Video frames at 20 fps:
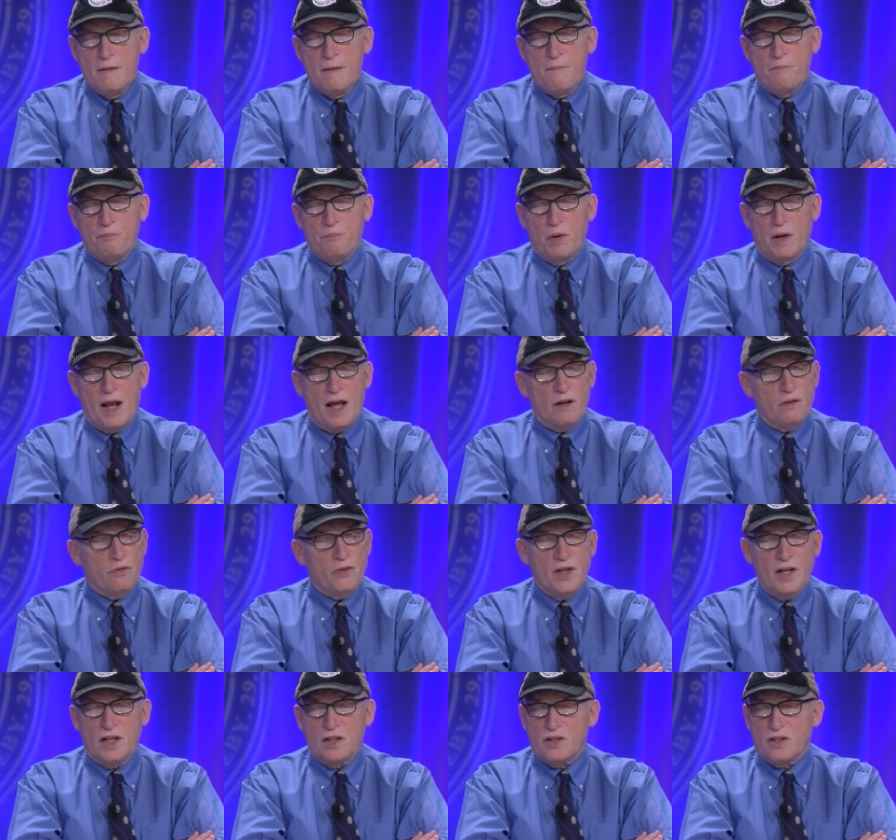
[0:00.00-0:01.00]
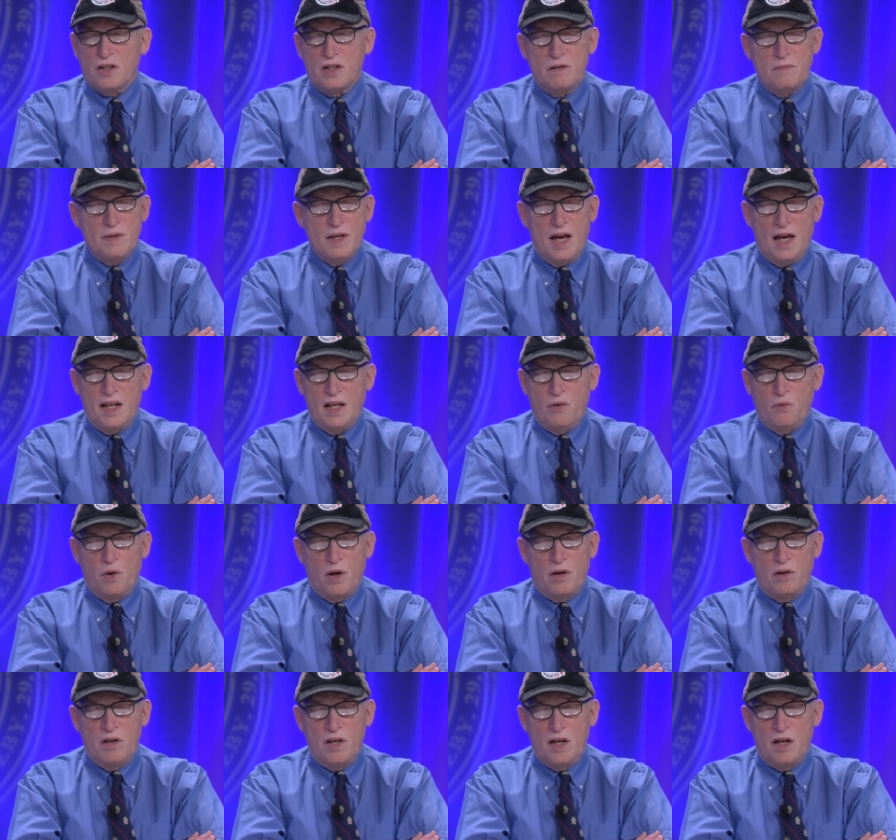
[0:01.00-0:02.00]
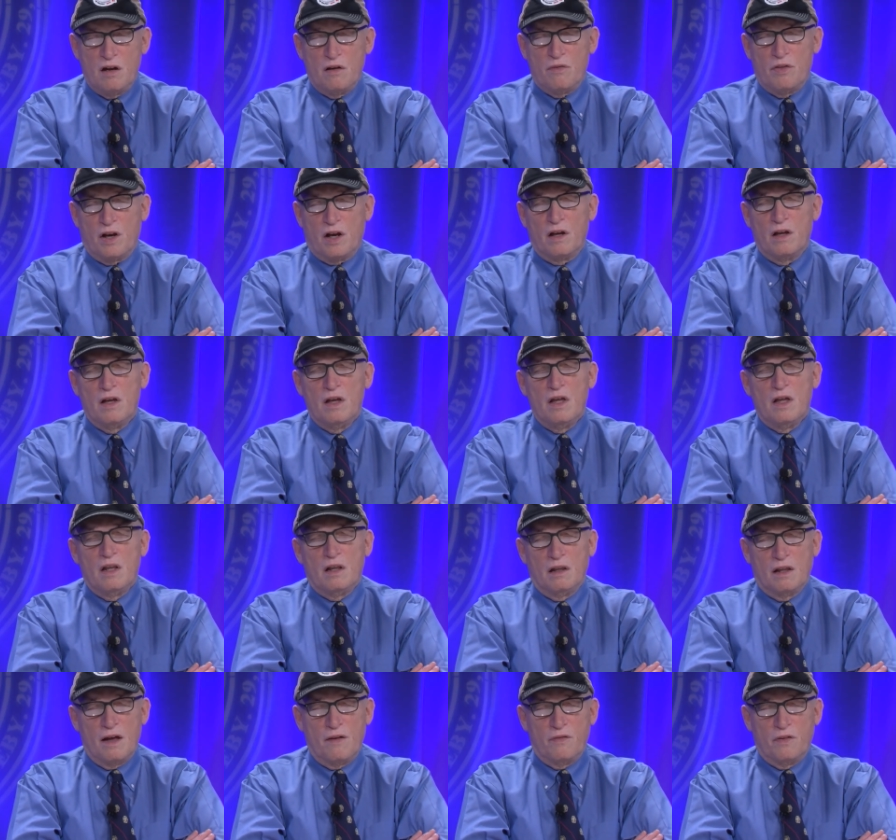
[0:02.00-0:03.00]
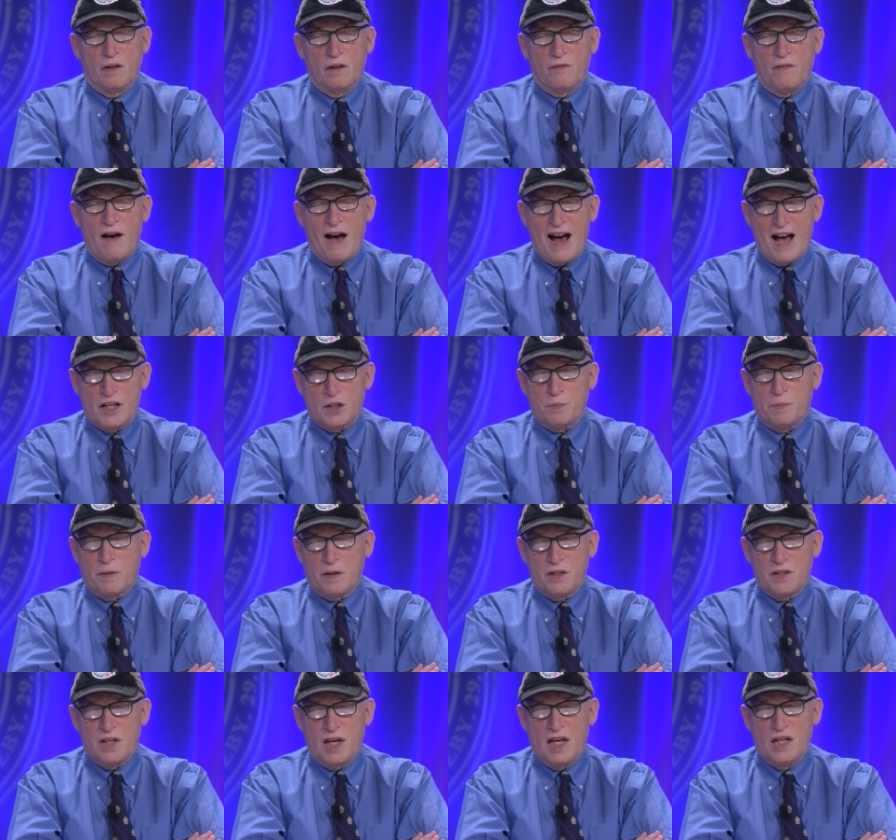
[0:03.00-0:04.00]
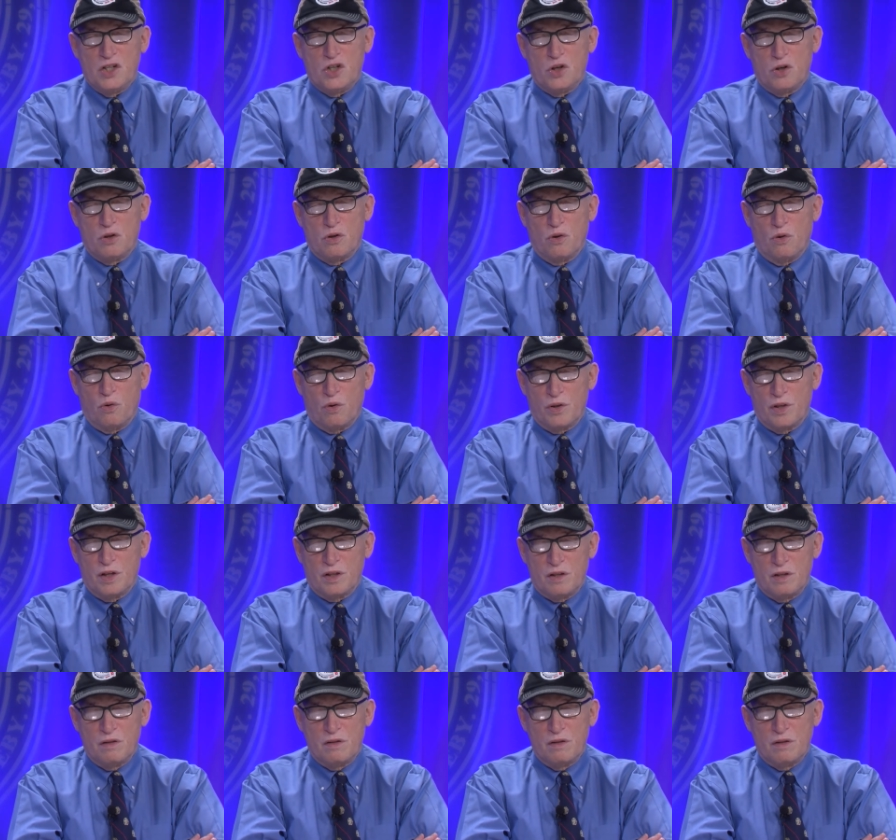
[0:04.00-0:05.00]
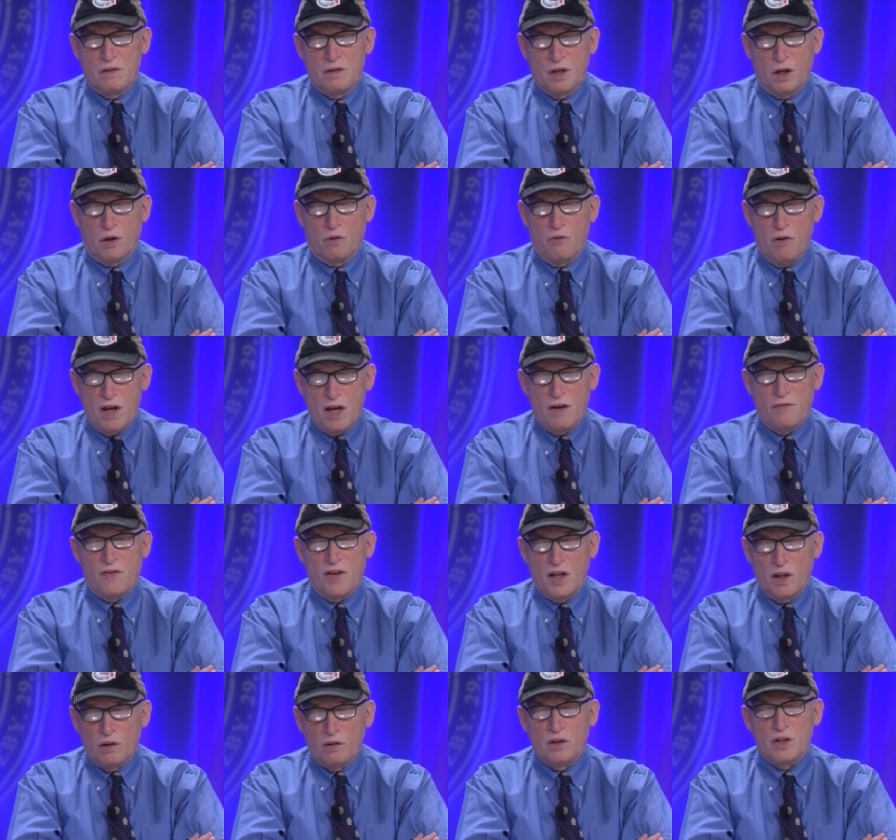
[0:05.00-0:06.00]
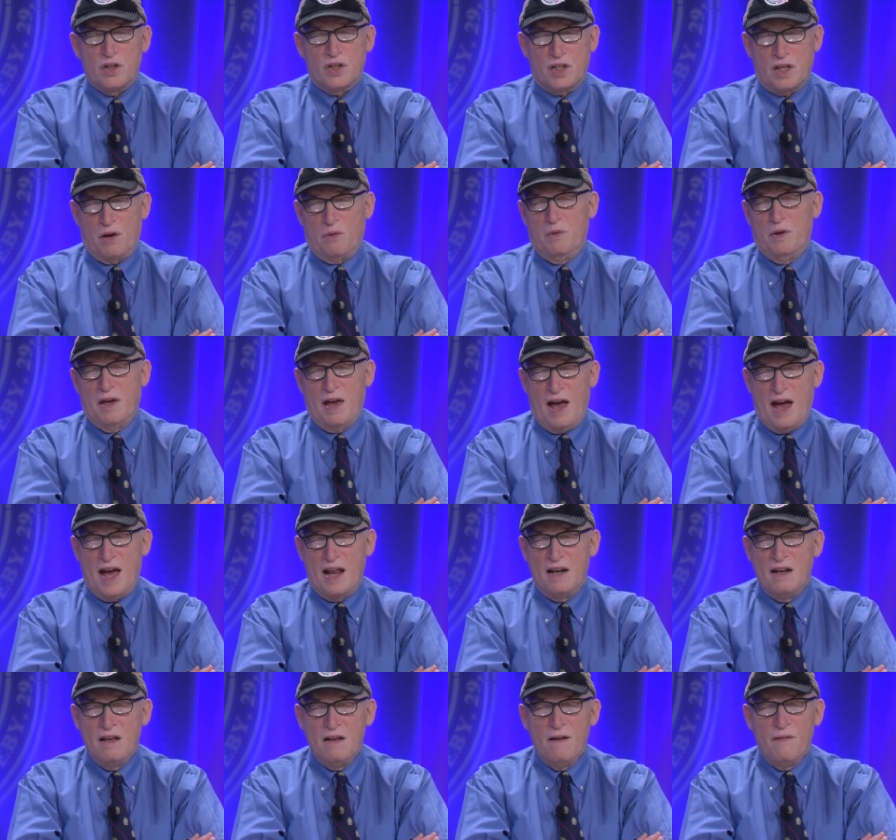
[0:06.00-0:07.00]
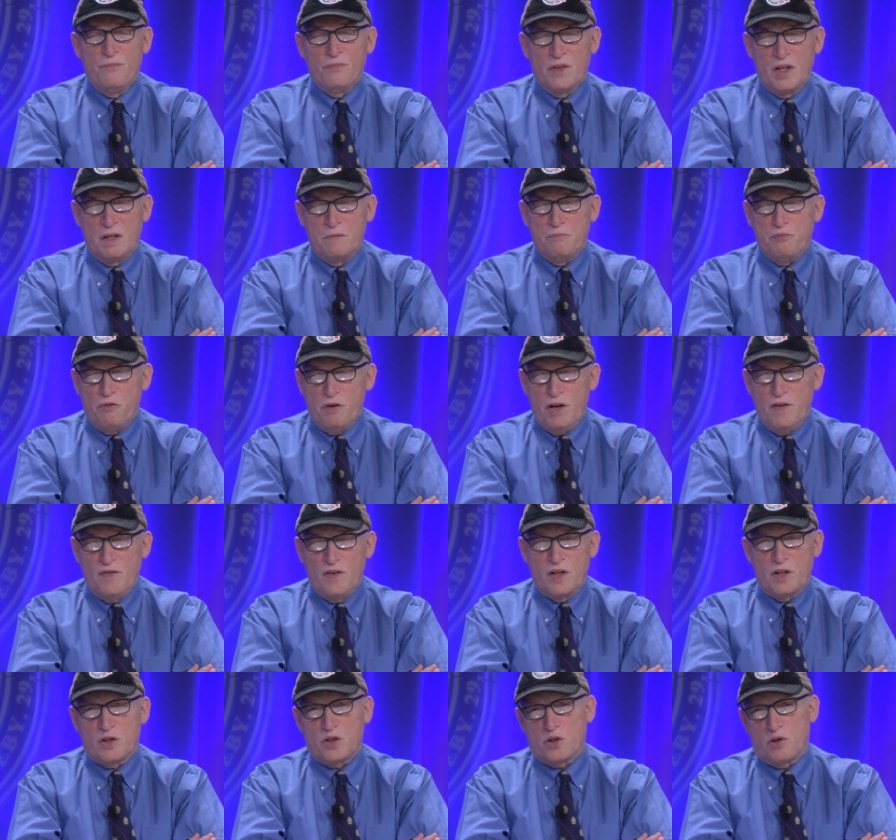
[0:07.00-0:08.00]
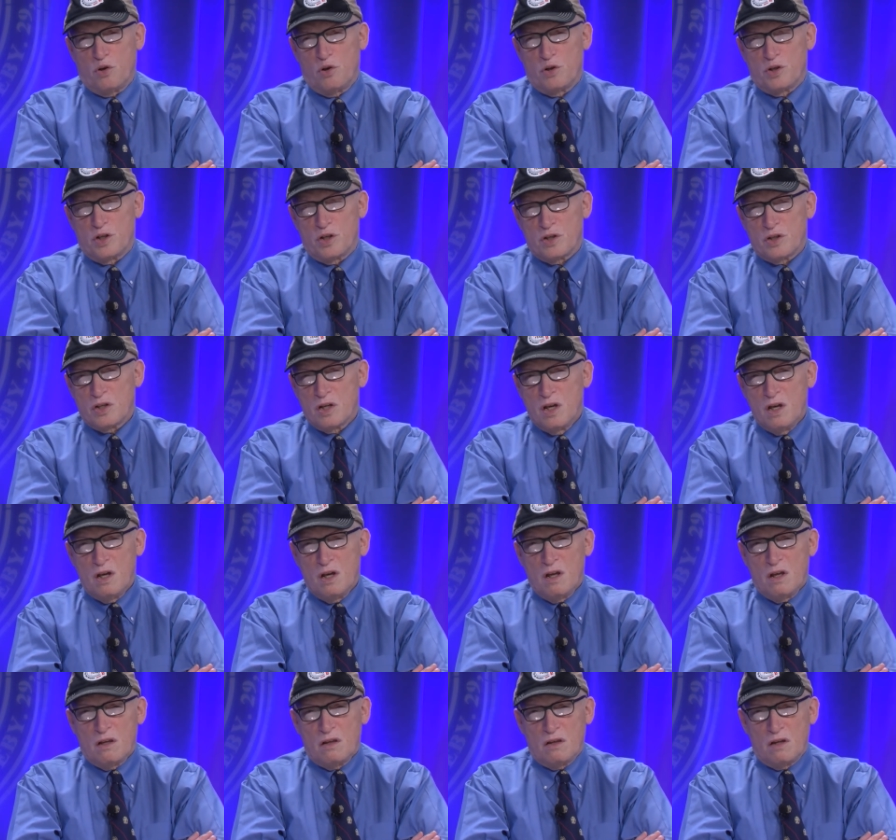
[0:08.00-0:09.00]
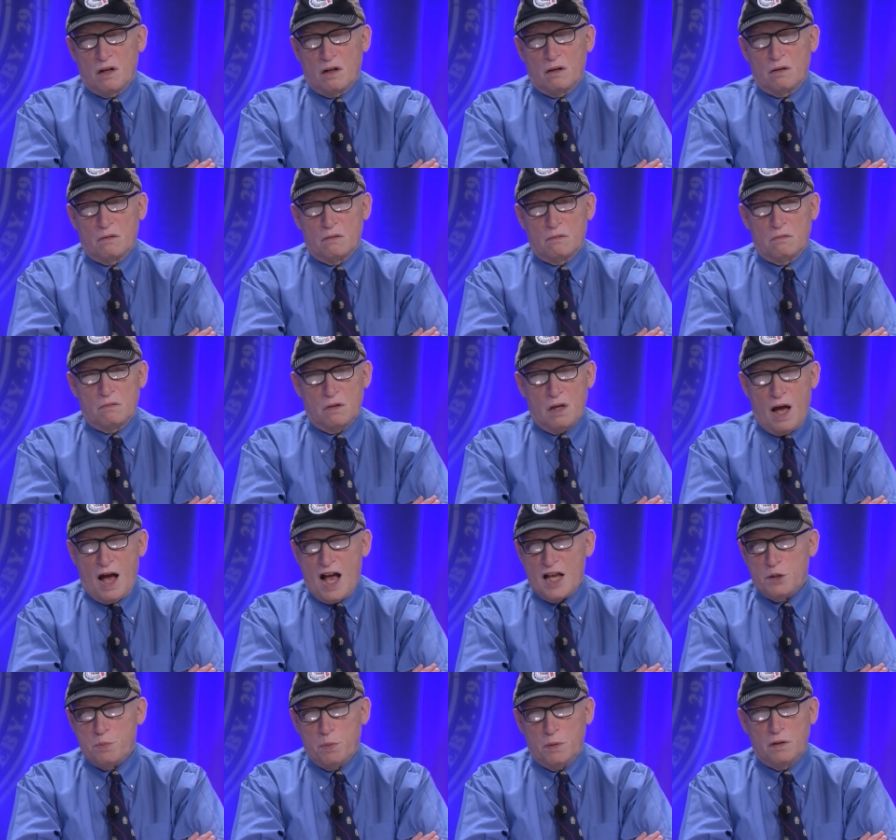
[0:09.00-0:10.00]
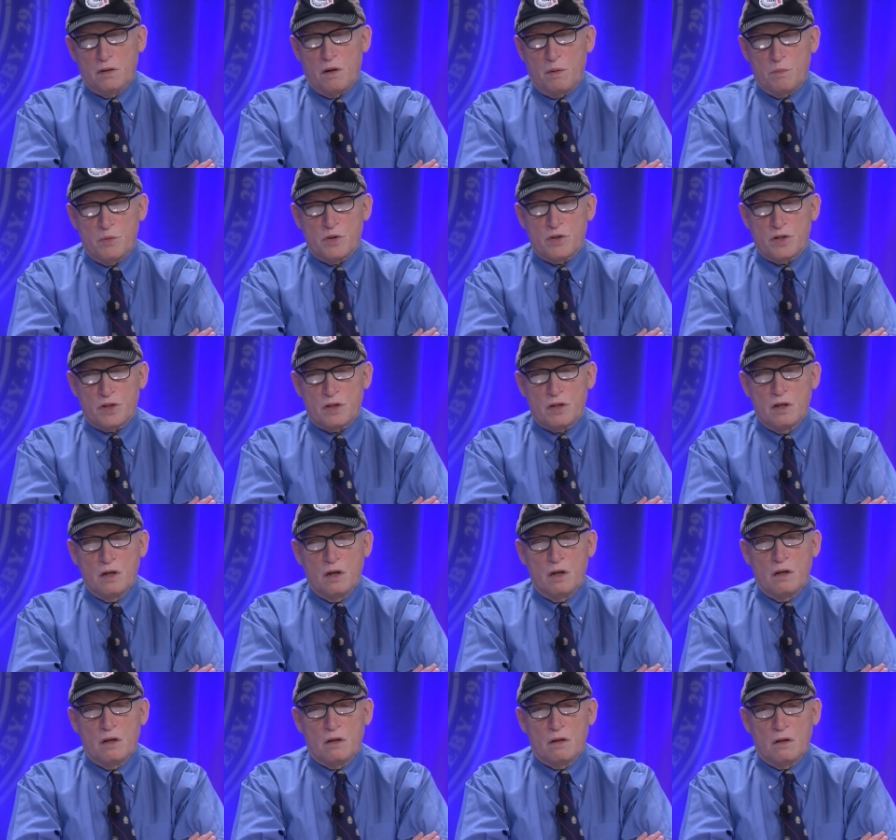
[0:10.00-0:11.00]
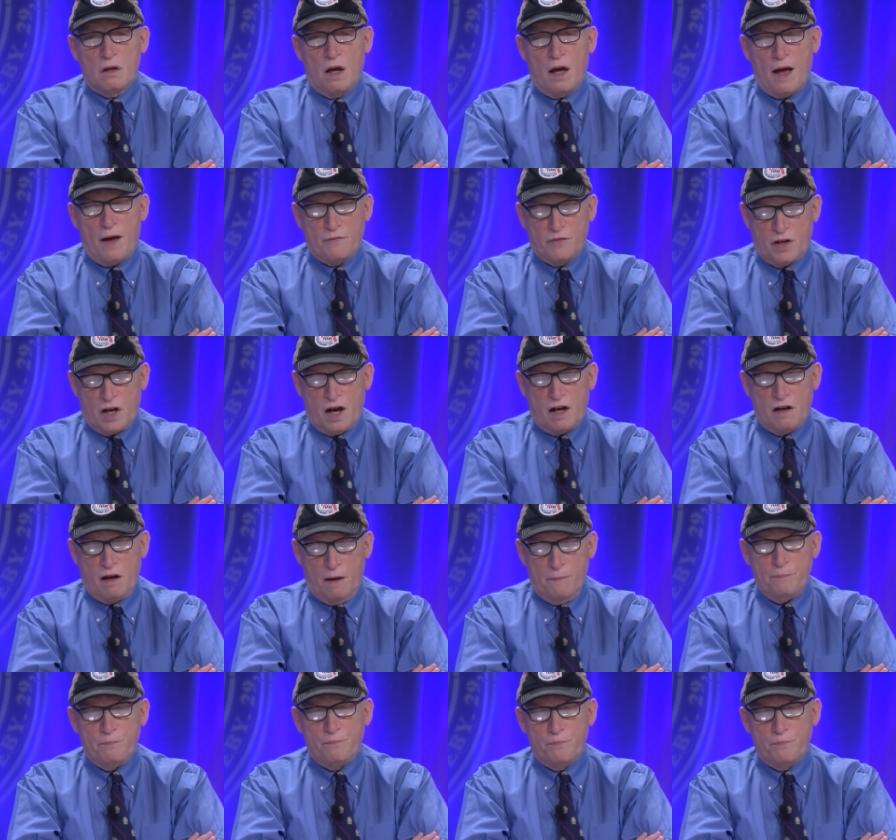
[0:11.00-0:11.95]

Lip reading: but I don't think it's going to be anywhere near the level of hospitalization or the degree of illness that we had in previous surges. The hospital numbers have gone up,